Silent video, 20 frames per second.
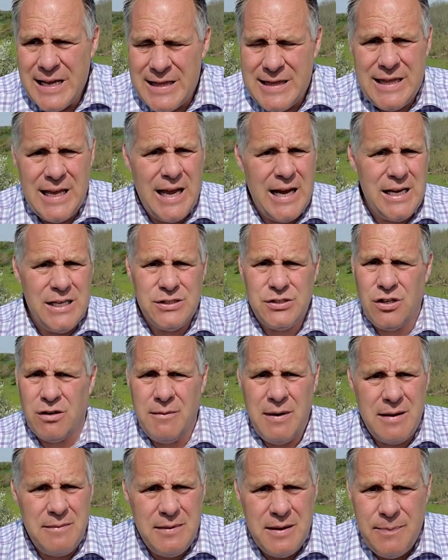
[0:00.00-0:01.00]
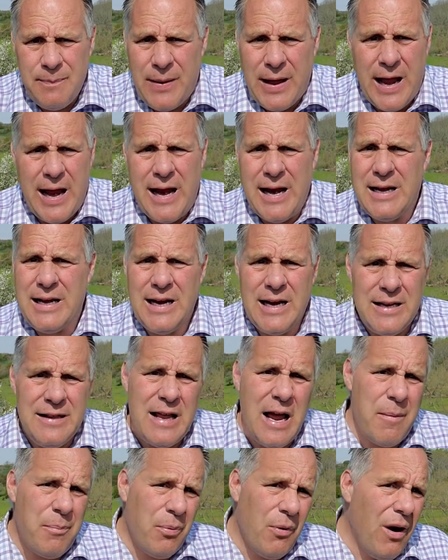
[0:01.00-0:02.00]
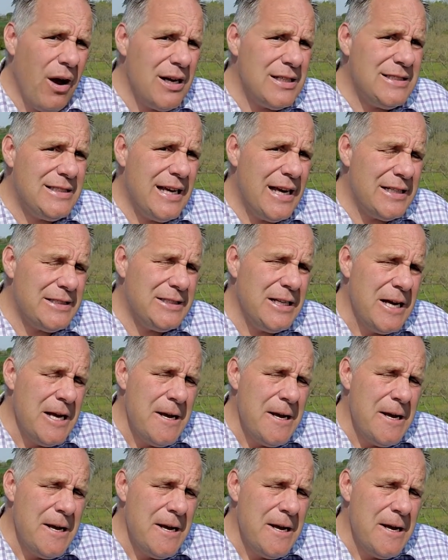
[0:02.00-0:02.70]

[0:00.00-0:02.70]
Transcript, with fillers: things, there may be pain in that process.